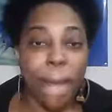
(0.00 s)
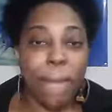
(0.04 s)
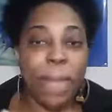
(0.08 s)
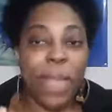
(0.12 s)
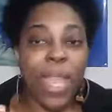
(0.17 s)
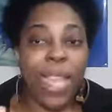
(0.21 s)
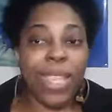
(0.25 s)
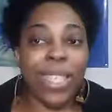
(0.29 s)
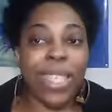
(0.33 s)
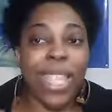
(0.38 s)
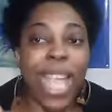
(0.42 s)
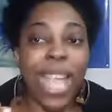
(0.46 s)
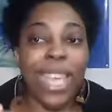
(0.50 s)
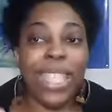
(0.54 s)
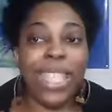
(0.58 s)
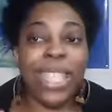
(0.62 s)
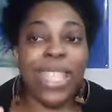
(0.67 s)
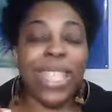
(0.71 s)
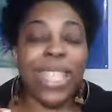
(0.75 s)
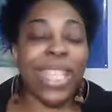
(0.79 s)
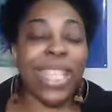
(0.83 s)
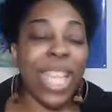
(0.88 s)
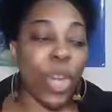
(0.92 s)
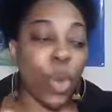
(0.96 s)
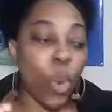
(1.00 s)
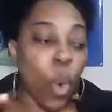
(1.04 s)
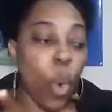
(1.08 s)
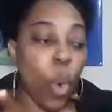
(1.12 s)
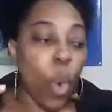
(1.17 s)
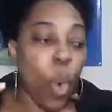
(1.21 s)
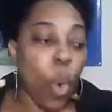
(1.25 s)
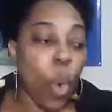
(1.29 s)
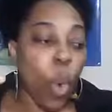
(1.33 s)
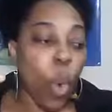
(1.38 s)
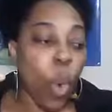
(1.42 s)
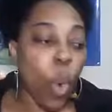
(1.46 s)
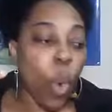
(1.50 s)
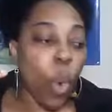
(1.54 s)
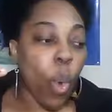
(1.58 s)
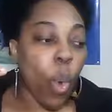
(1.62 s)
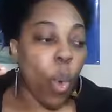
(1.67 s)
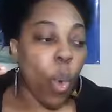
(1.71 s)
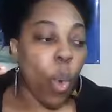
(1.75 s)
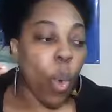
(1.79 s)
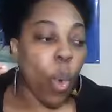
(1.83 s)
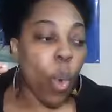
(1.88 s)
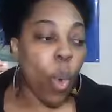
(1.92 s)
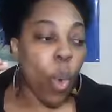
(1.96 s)
because I just said,
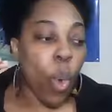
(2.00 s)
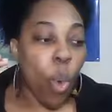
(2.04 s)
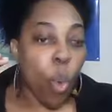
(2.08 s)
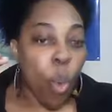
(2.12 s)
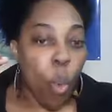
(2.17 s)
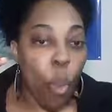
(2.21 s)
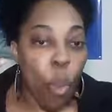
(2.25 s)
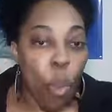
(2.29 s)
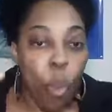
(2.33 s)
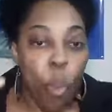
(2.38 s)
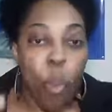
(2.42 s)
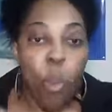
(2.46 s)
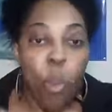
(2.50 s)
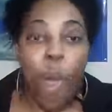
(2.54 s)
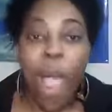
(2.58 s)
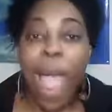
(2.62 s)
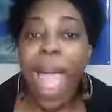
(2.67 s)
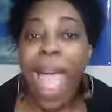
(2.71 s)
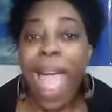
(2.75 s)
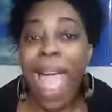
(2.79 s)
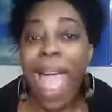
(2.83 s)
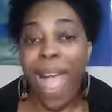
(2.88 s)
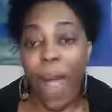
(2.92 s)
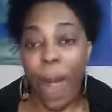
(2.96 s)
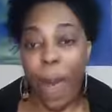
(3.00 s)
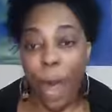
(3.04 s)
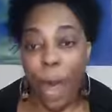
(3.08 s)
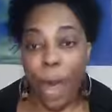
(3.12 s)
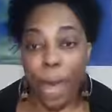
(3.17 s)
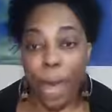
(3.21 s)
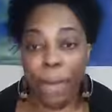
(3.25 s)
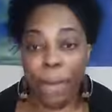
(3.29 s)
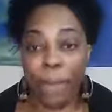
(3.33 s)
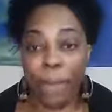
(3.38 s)
wow.